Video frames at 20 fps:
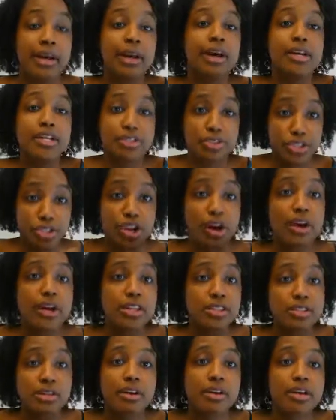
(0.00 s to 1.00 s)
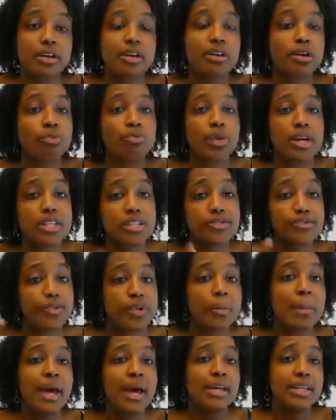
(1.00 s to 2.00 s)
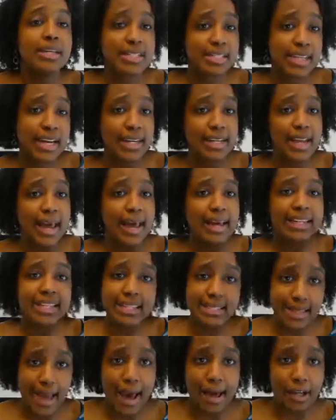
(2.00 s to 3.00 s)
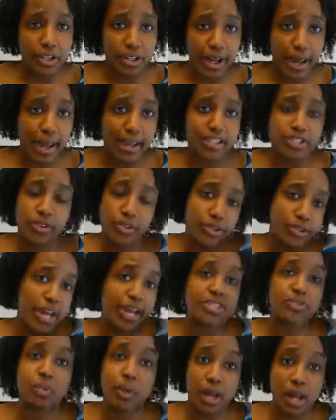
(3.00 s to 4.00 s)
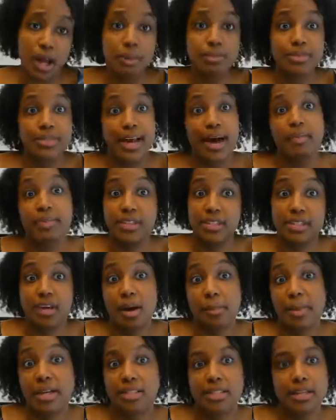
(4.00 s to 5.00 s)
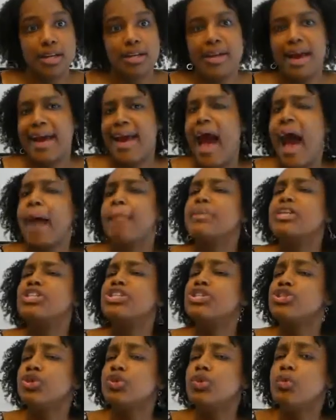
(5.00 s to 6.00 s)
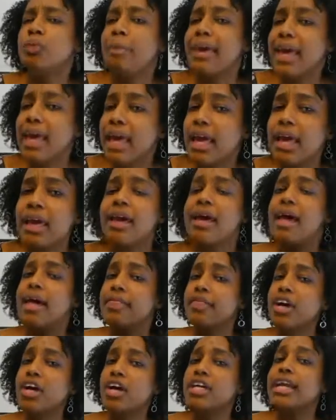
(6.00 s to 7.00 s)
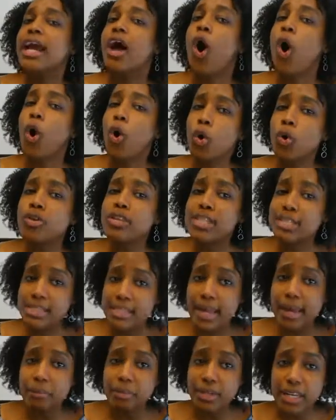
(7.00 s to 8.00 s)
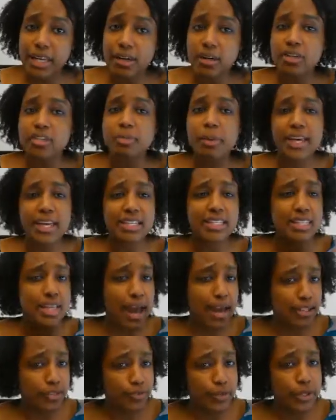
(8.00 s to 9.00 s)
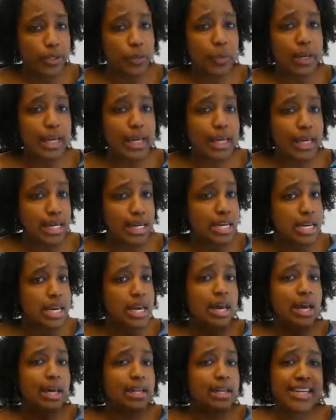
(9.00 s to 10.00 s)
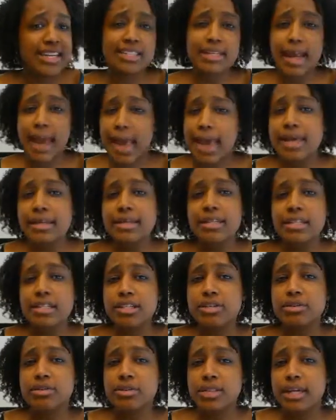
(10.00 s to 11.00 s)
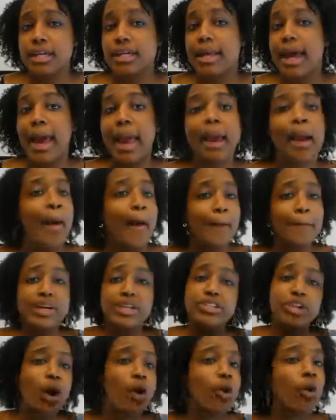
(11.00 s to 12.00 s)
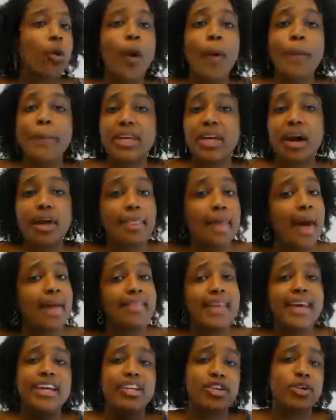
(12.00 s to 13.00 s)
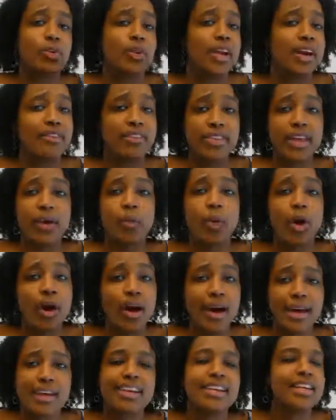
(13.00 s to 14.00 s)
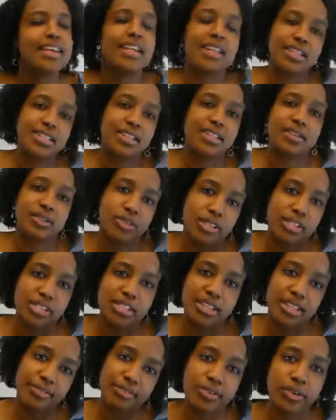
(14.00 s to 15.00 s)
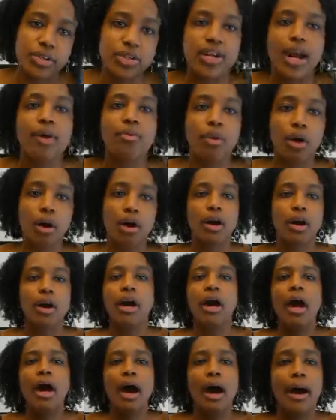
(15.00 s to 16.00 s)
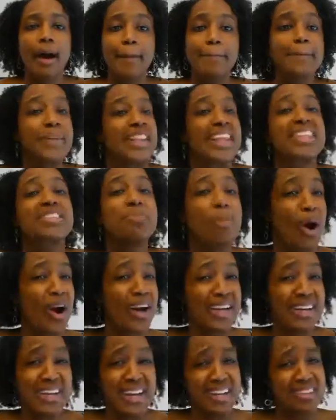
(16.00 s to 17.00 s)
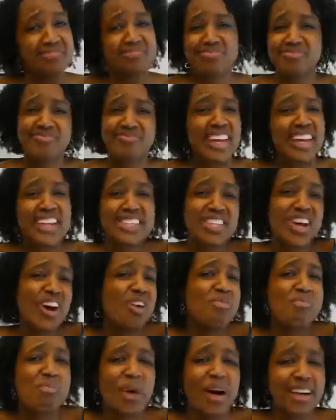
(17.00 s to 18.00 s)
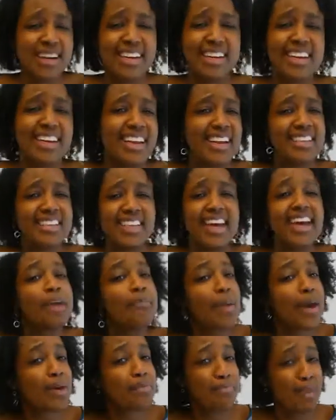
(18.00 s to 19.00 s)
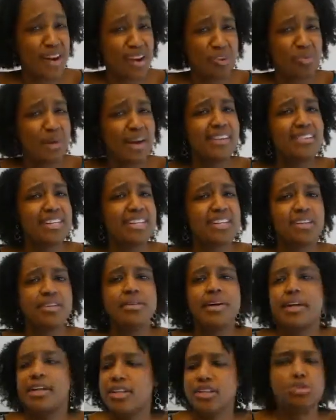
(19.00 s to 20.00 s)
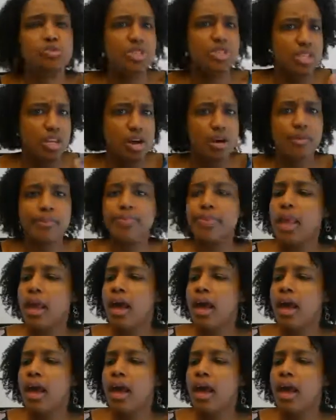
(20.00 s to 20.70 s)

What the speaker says: So the Target Circular runs from Sunday to Saturday, so their next one comes out this coming Sunday. I'm assuming they're going to hold the same deals because tax-free weekend doesn't end until Sunday, but don't quote me on that. They can do whatever they want. It is a little deceitful, you're not wrong, but that's marketing. It's all marketing. They get paid very well to do it. You should know.